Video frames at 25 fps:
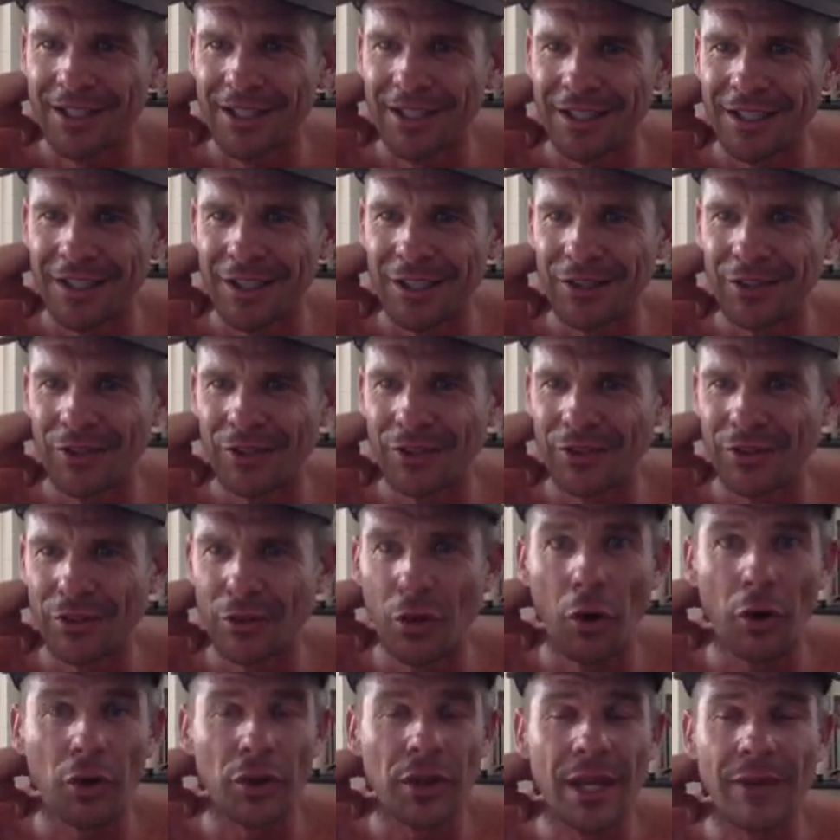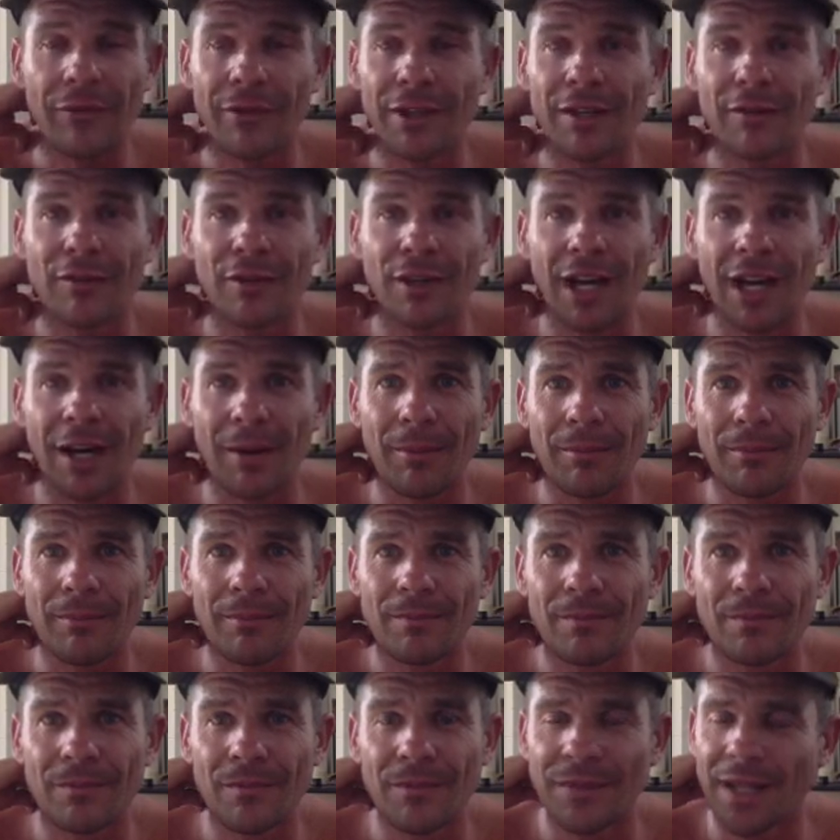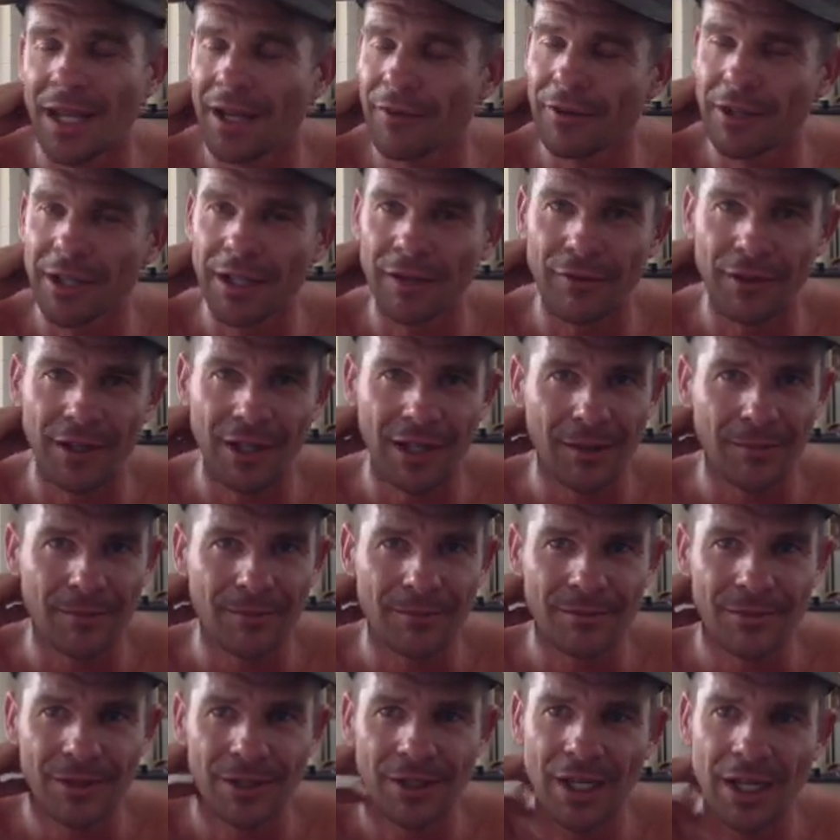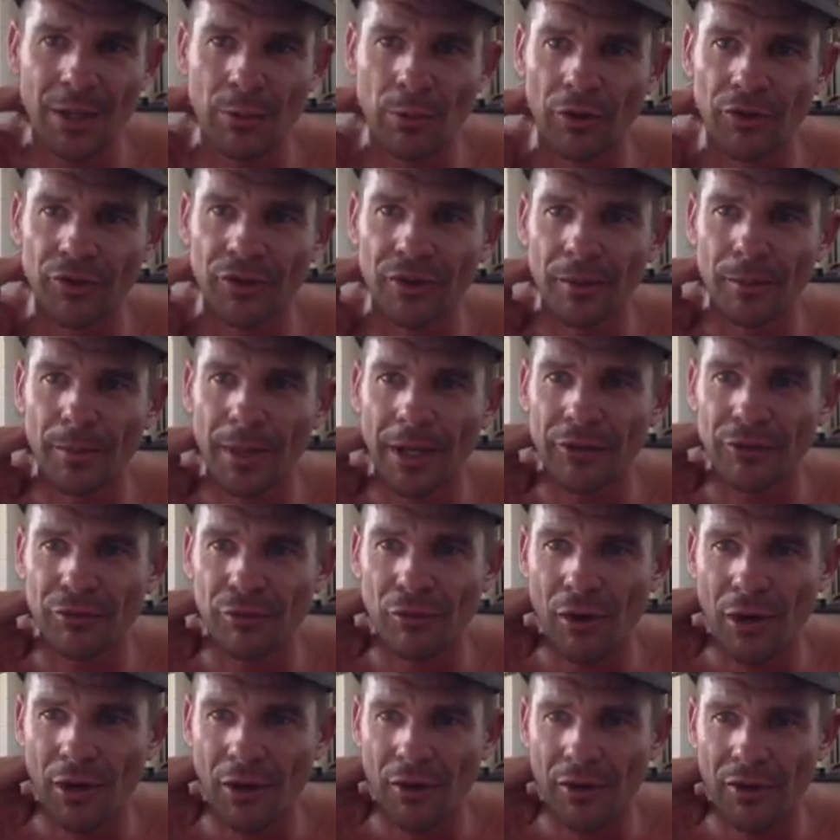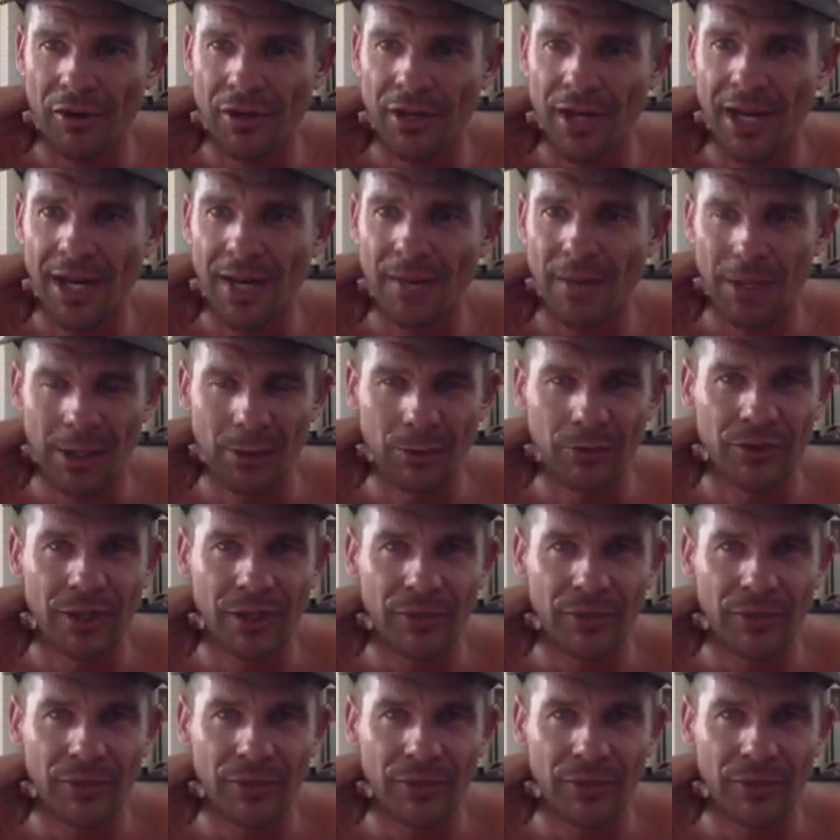you know, just not never giving up. Never giving up. You know, he wasn't the best rider of the day, but he was